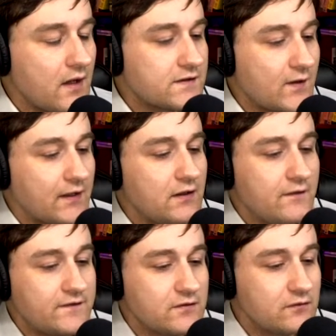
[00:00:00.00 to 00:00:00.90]
So I'd
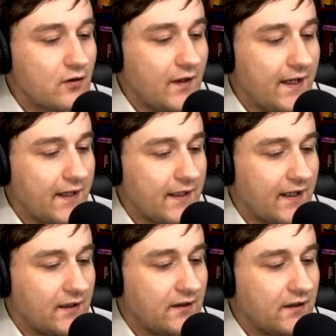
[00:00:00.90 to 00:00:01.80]
love to go ahead
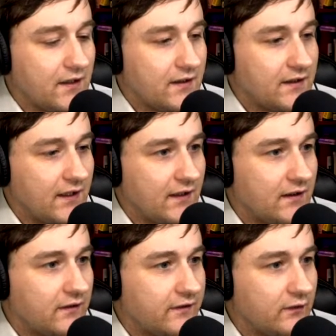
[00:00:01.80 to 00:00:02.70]
and get
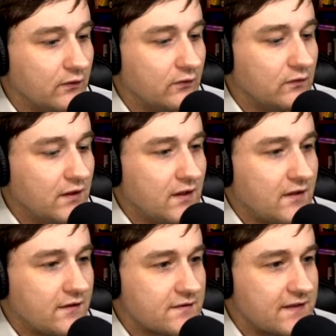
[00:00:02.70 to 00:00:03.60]
into
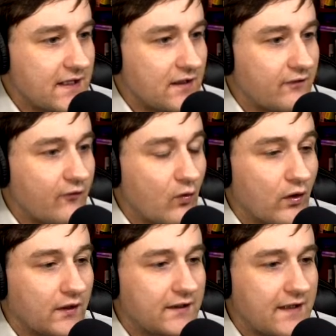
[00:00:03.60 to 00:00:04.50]
the data
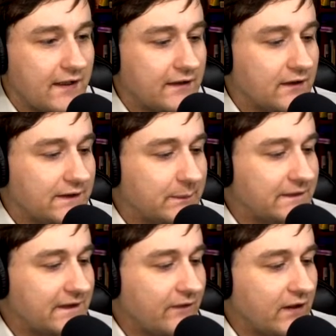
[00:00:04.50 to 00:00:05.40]
for Connecticut in
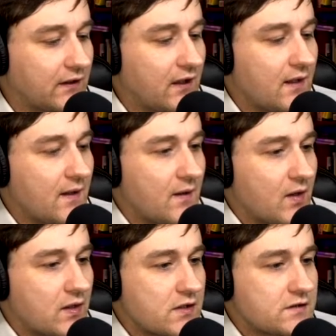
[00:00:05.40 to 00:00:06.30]
specific.
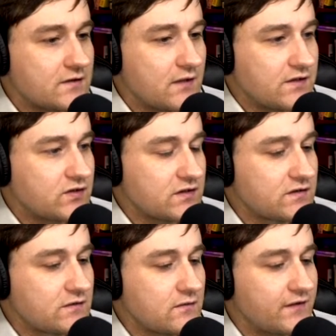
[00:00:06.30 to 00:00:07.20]
So let's just
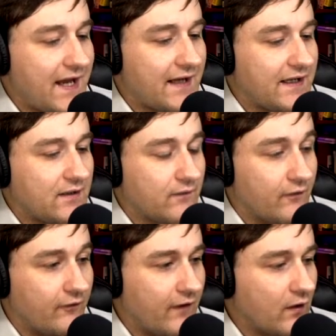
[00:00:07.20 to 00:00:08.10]
do that in
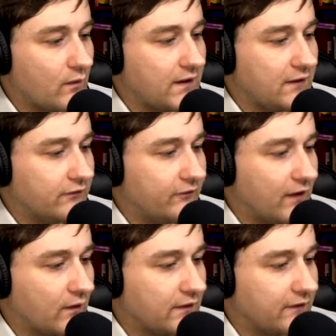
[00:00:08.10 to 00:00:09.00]
very,
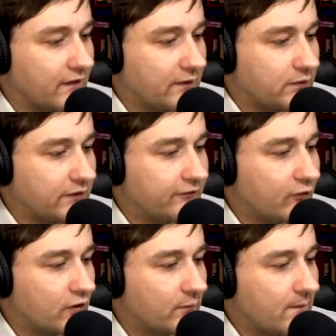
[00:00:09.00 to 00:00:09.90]
very, very brief
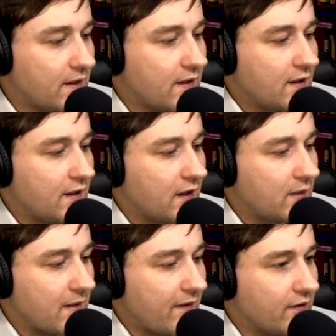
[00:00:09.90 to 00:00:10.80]
form.
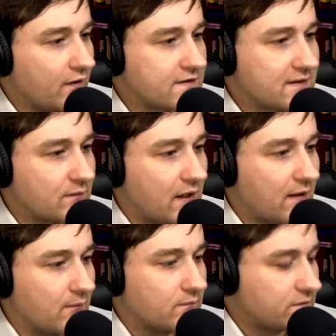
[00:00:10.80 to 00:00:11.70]
And the reason
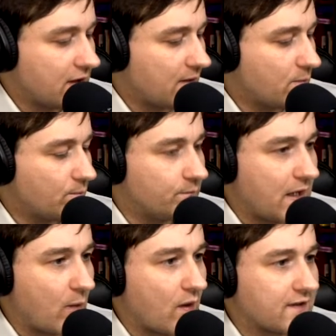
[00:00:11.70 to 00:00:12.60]

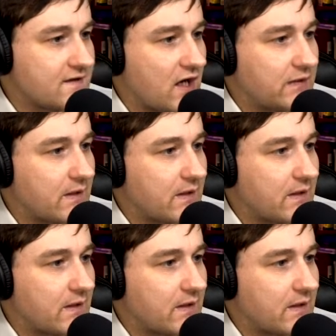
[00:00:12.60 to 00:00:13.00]
I want to talk